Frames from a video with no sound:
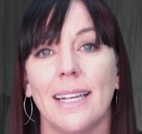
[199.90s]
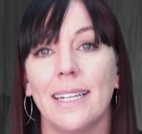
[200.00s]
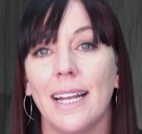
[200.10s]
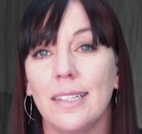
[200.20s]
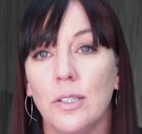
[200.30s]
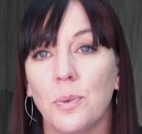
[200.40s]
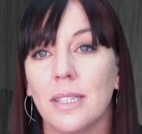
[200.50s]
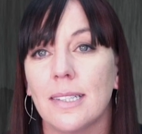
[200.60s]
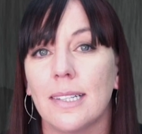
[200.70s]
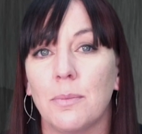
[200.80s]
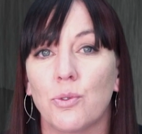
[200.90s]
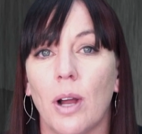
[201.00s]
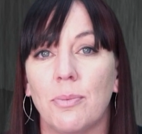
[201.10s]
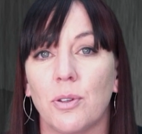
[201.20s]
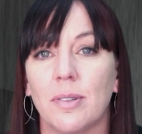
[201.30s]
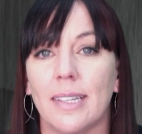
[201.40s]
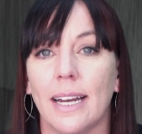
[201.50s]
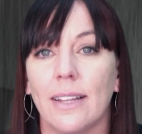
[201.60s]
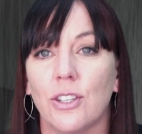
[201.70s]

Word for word: In case you want the same drop zone setting